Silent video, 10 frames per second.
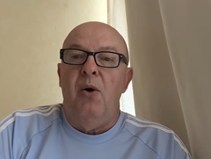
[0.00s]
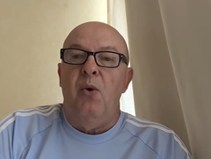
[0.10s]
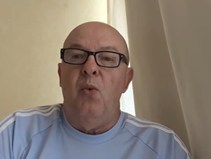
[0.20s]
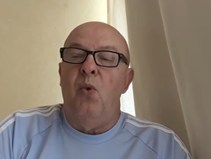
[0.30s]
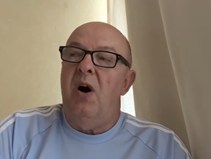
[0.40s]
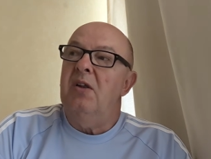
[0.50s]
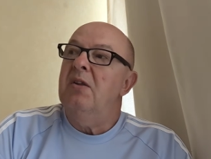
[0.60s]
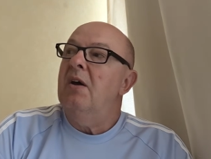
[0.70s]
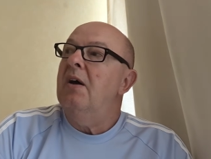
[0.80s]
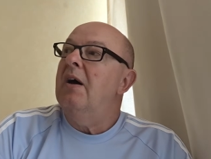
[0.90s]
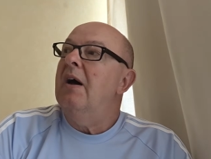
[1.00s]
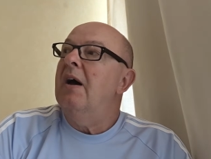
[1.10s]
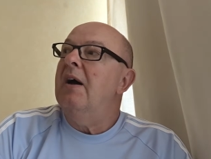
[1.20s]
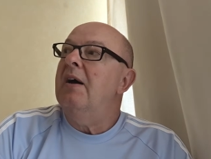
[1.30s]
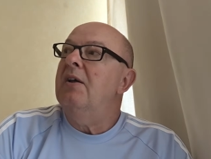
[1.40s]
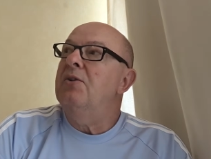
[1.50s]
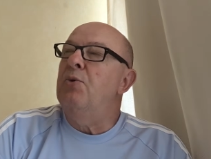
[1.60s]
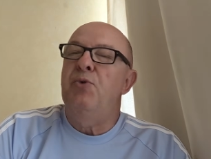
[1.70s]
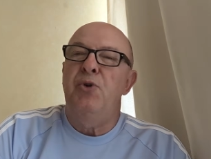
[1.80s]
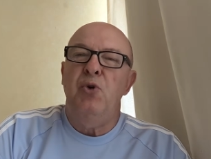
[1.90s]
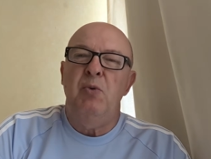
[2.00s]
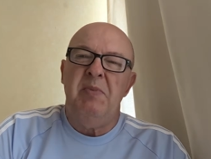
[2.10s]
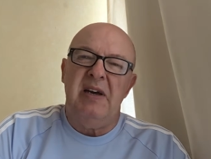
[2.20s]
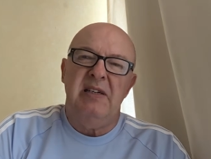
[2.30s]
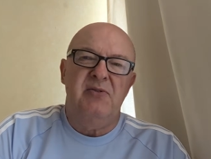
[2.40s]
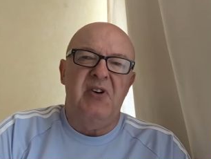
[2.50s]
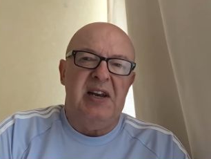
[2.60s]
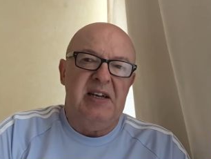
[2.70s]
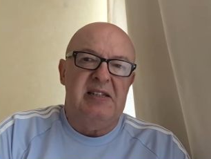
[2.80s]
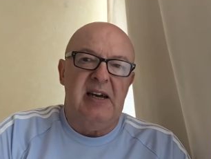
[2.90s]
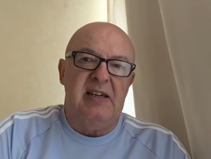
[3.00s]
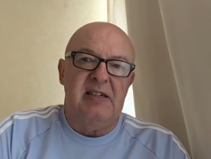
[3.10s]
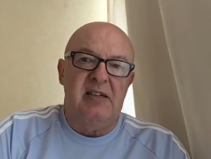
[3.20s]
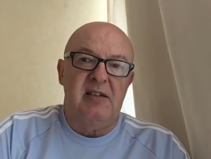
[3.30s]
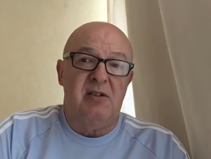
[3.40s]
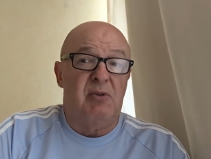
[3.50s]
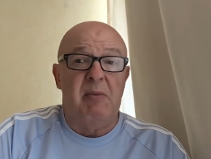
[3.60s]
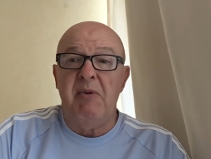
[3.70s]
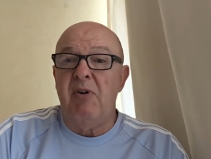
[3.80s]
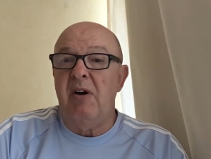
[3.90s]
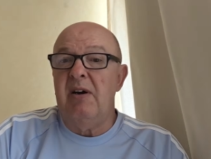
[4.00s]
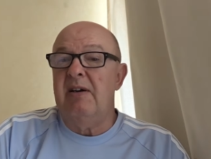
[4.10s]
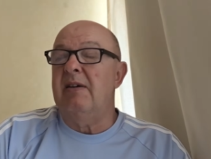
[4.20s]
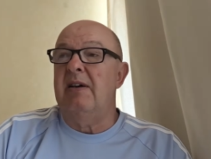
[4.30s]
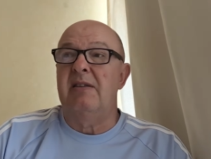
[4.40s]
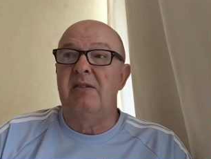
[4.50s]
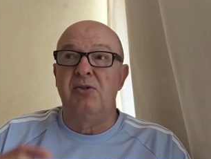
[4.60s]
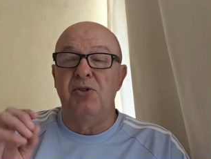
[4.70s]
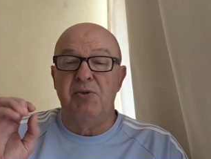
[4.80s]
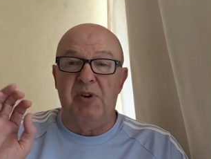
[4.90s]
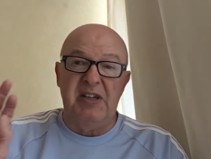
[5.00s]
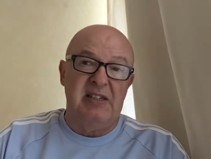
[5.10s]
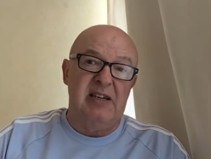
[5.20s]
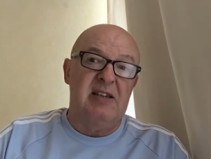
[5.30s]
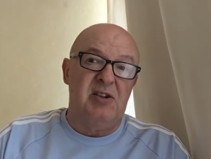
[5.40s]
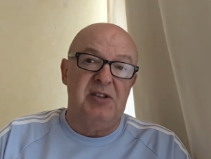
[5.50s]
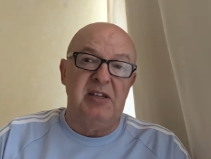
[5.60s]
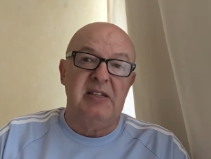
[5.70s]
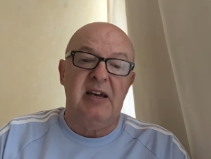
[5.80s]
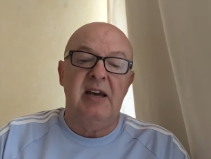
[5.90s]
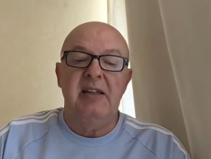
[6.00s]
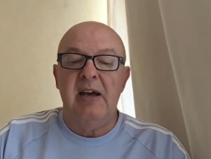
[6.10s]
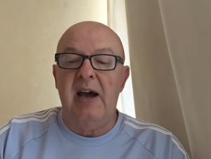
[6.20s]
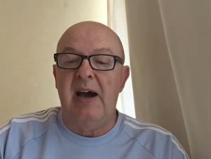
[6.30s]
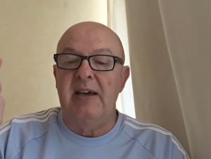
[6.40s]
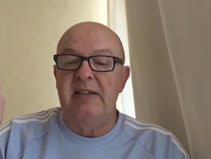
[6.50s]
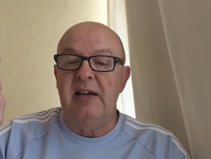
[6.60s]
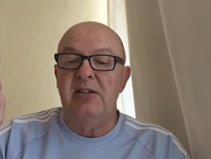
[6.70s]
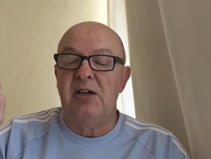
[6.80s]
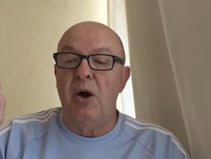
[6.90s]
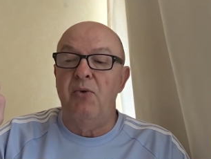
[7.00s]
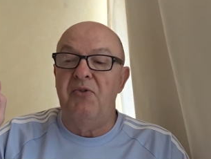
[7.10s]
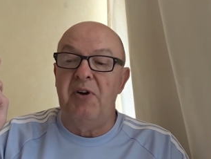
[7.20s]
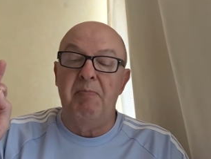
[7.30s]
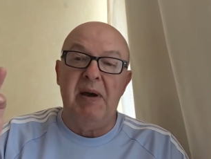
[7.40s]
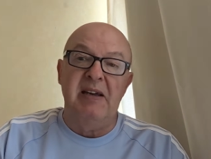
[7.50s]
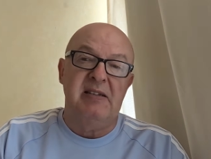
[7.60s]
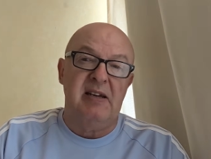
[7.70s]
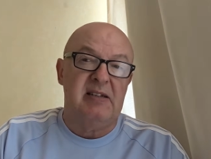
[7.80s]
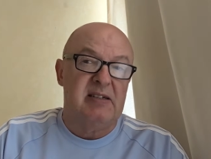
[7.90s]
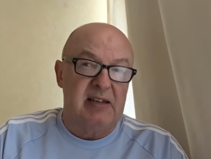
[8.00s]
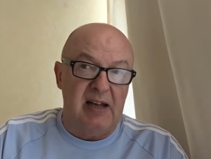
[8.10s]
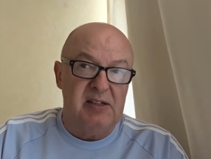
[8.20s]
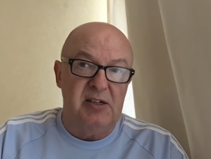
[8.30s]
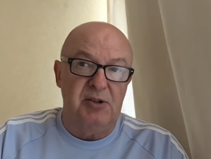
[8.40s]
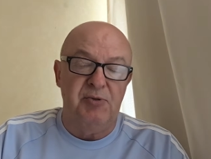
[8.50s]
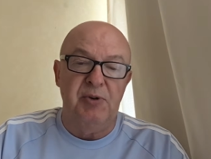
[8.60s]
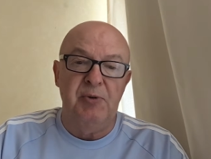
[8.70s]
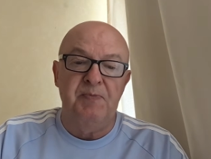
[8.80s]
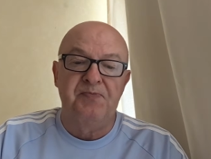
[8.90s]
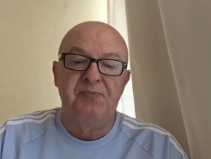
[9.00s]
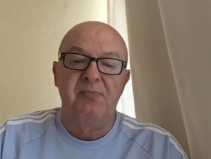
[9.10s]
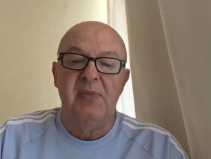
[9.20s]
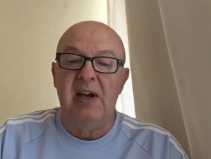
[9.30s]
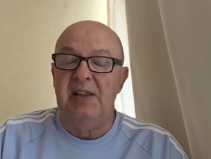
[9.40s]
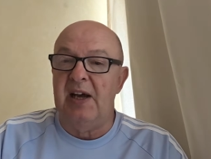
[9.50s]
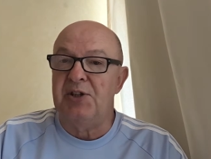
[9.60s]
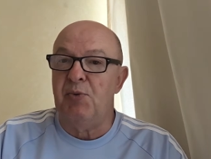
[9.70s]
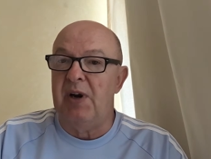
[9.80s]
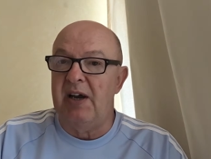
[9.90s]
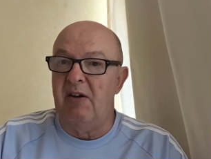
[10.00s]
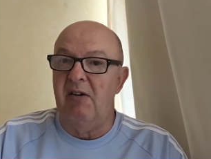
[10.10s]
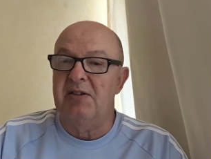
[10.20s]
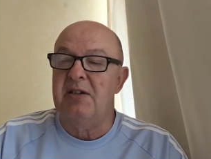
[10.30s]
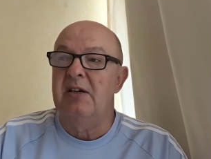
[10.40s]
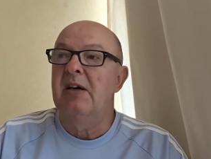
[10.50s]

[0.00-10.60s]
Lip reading: One, the room is very dated. Don't get me wrong, it does what it says on the tin. I did go for a basic standard room, and that's what I got.